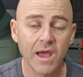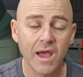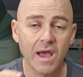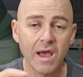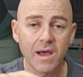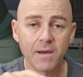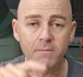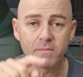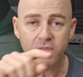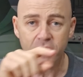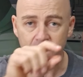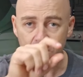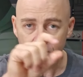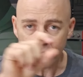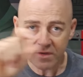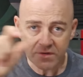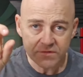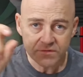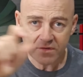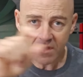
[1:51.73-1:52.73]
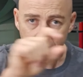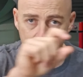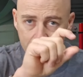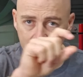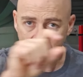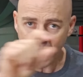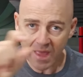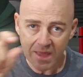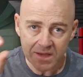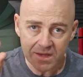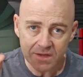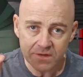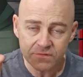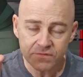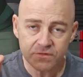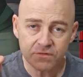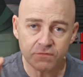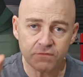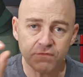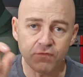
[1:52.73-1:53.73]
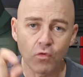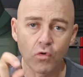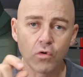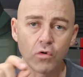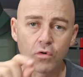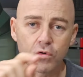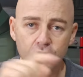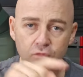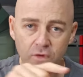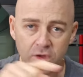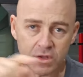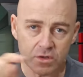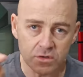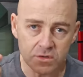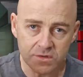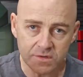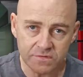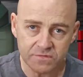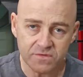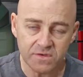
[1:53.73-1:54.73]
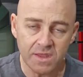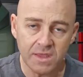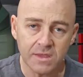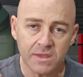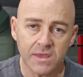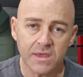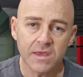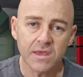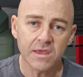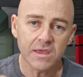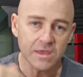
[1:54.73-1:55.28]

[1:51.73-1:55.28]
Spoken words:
There is a playlist for critical listening.